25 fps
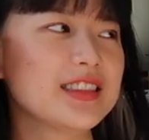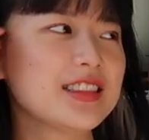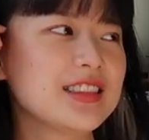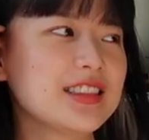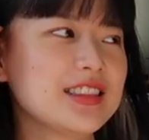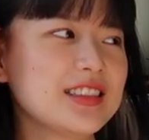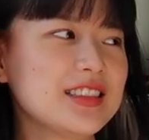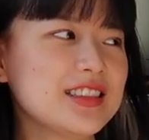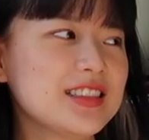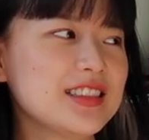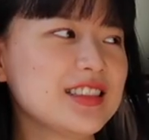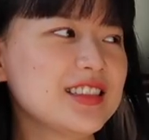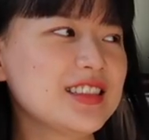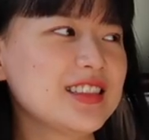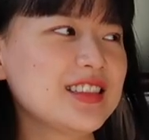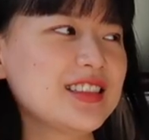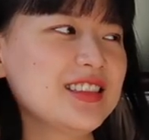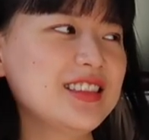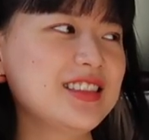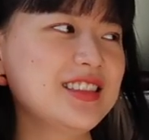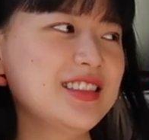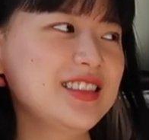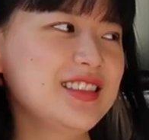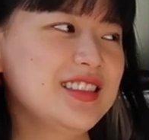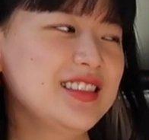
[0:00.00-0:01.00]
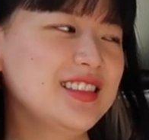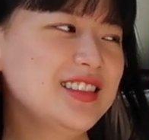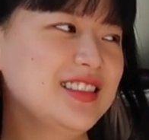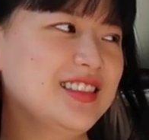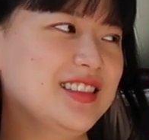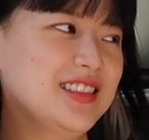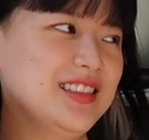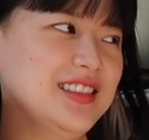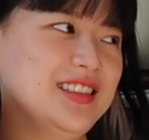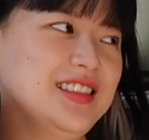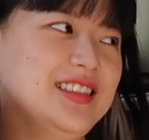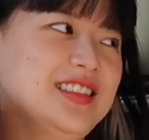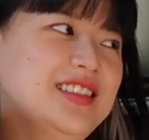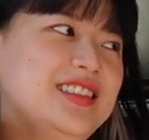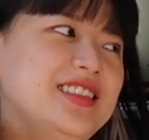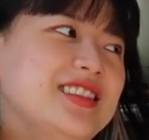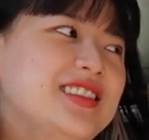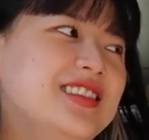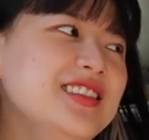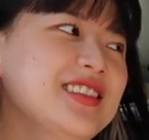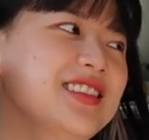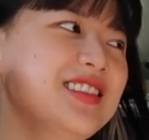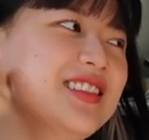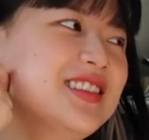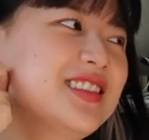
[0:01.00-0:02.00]

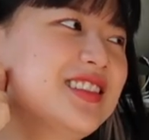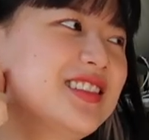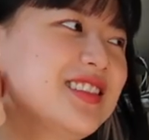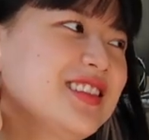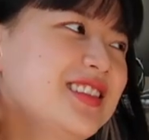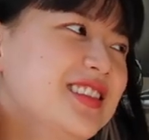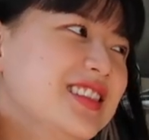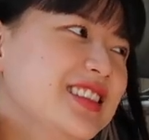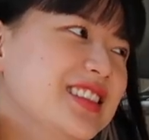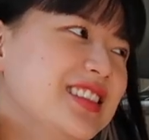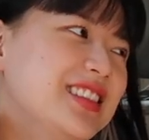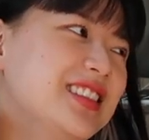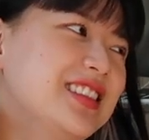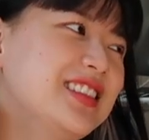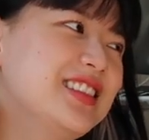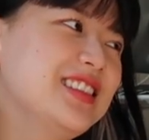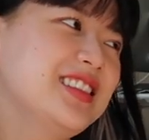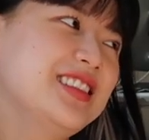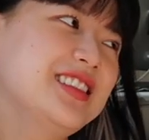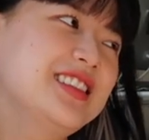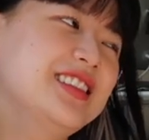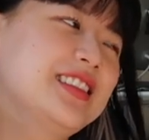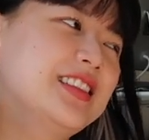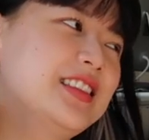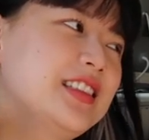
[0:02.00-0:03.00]
The person shown says nothing.